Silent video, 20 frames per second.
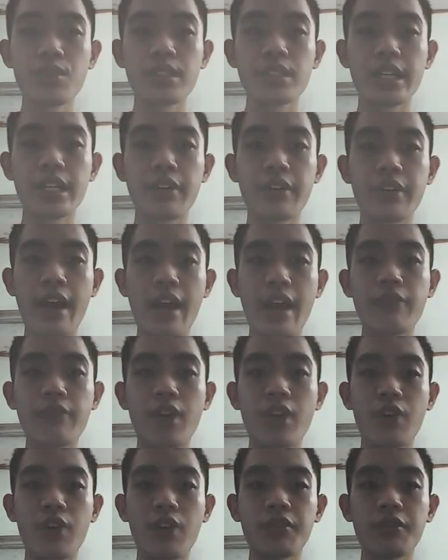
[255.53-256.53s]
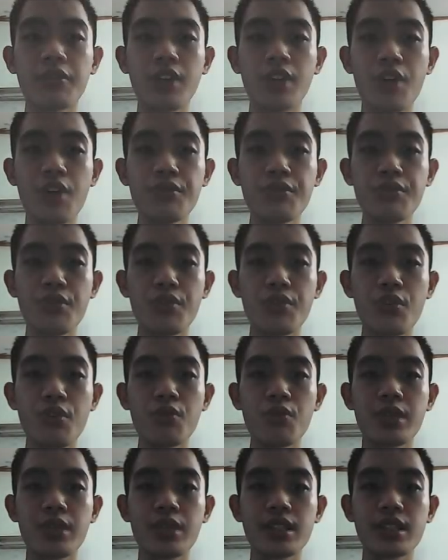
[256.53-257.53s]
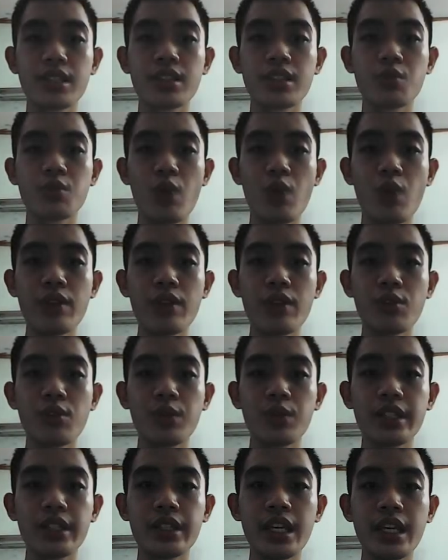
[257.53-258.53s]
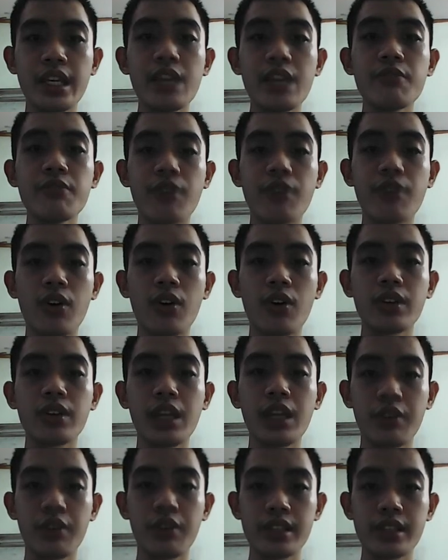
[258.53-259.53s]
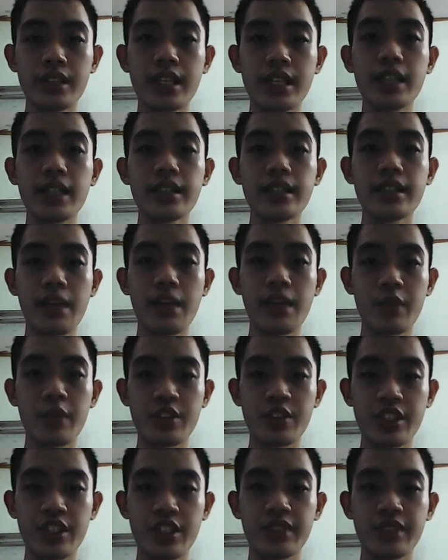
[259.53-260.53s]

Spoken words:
the graph of ln rho versus 1/t for decreasing temperature.